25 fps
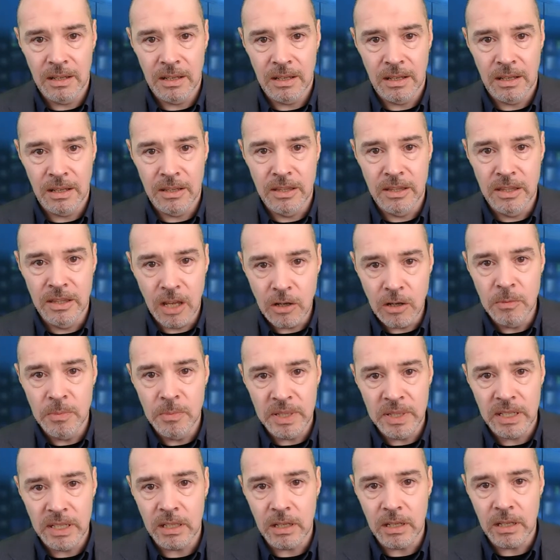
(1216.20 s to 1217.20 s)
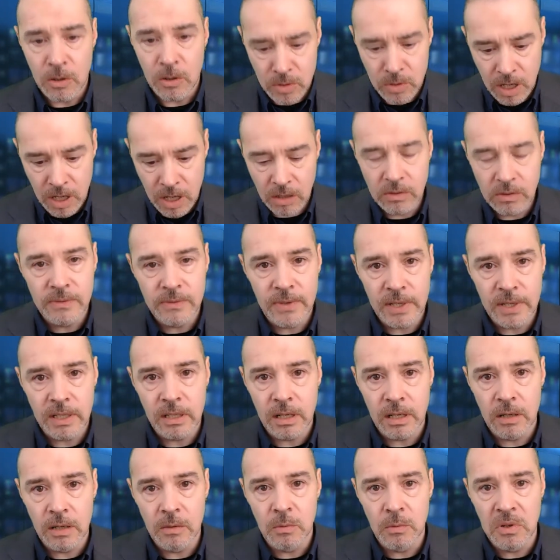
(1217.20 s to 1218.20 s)
Nobody who knows
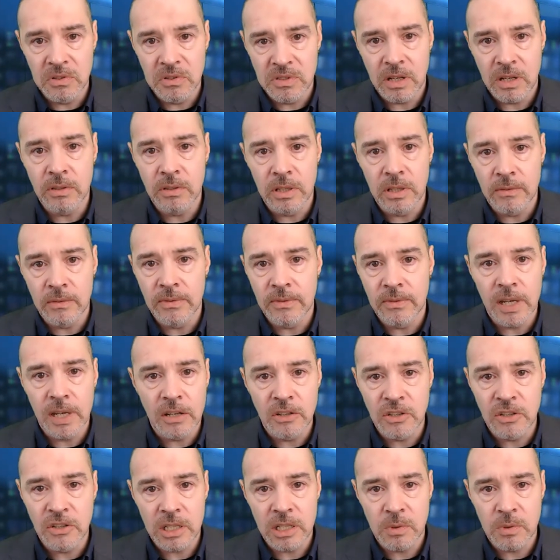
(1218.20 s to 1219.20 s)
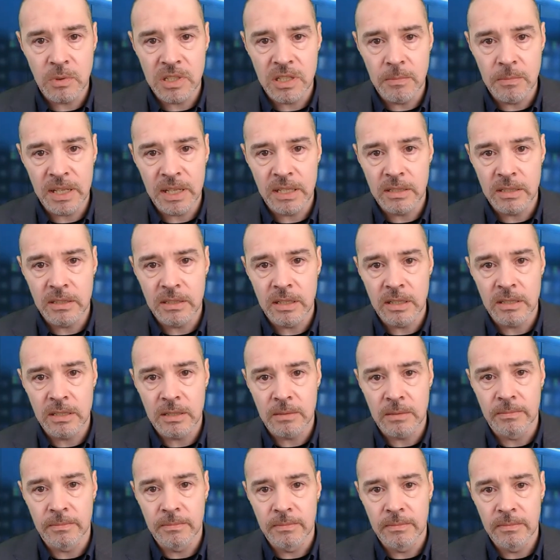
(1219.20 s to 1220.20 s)
video will tell you that VHS was the better system.
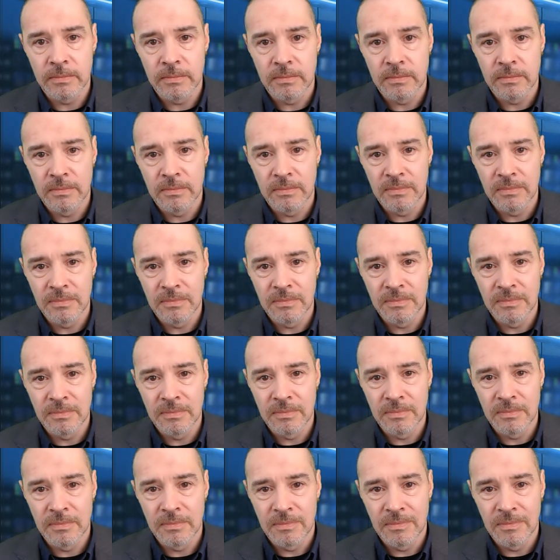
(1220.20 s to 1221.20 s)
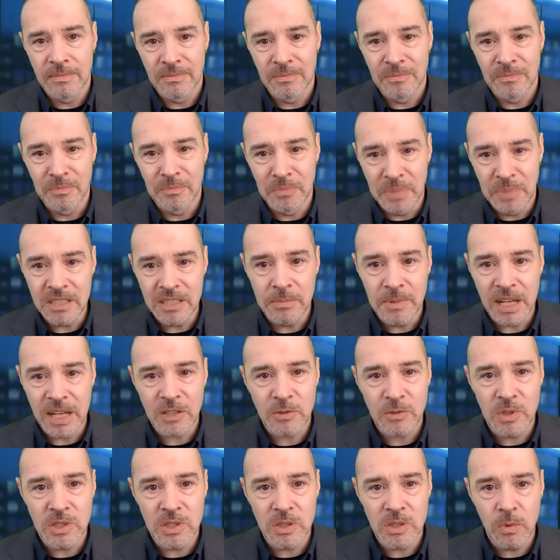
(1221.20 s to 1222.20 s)

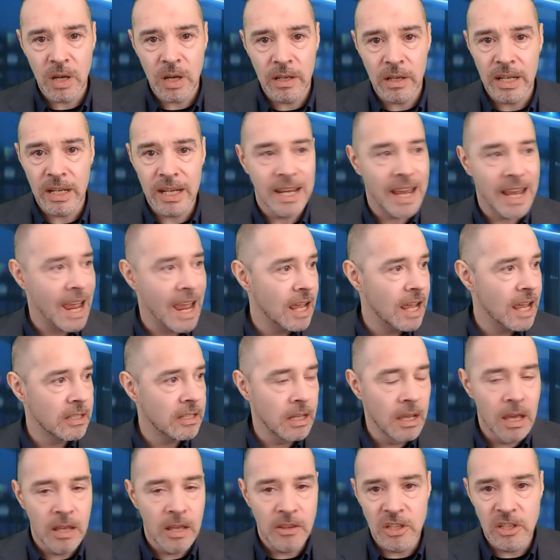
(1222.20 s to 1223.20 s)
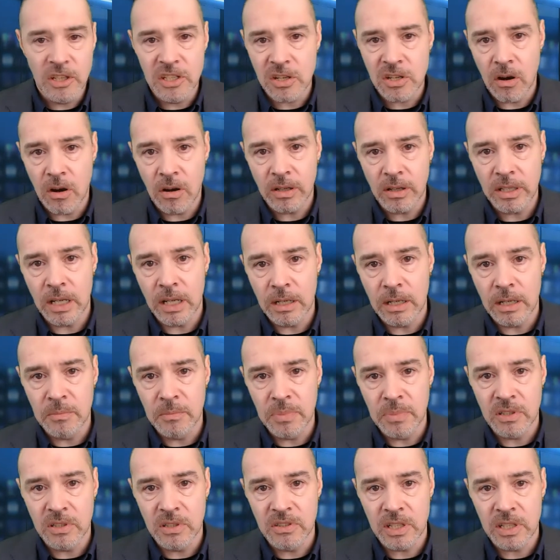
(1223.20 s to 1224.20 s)
Betamax was the one. It had the tie-in
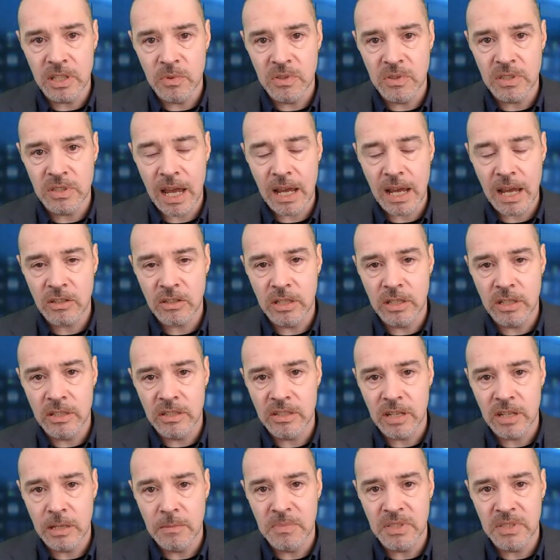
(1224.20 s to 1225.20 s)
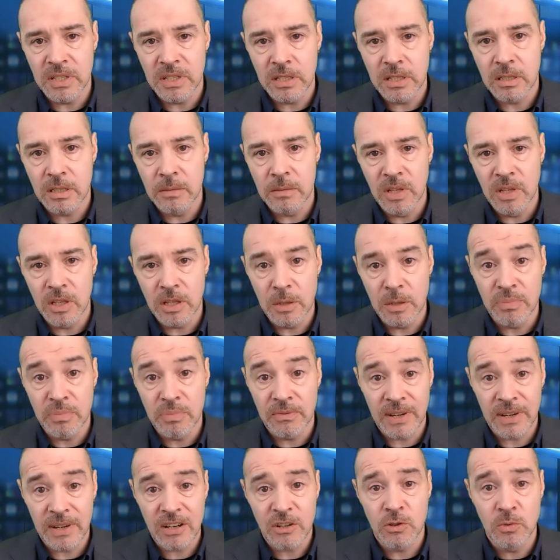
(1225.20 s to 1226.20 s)
because it was actually the same system that the
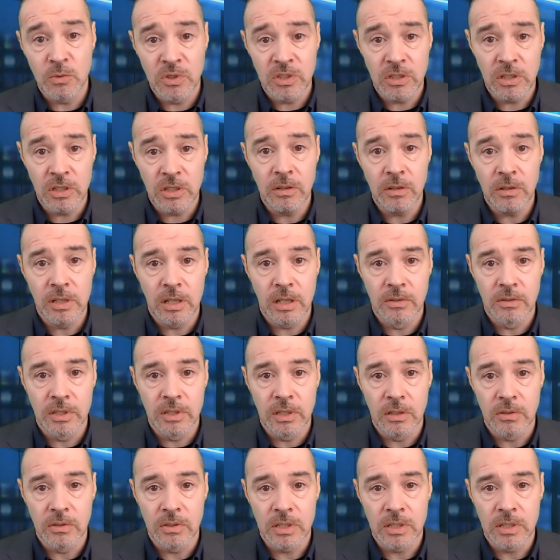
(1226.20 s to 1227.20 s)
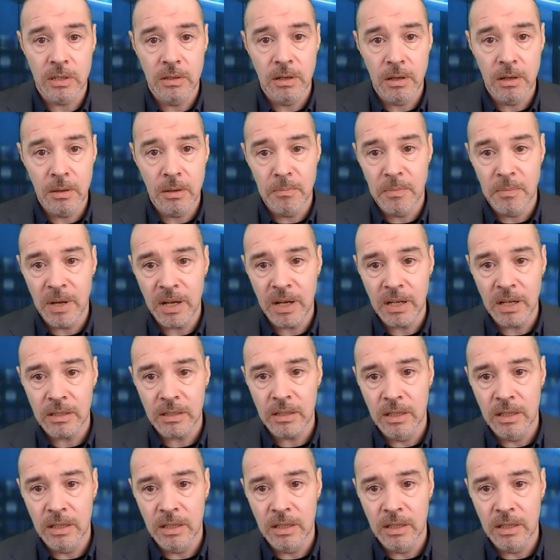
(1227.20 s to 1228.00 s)
professional studios used. But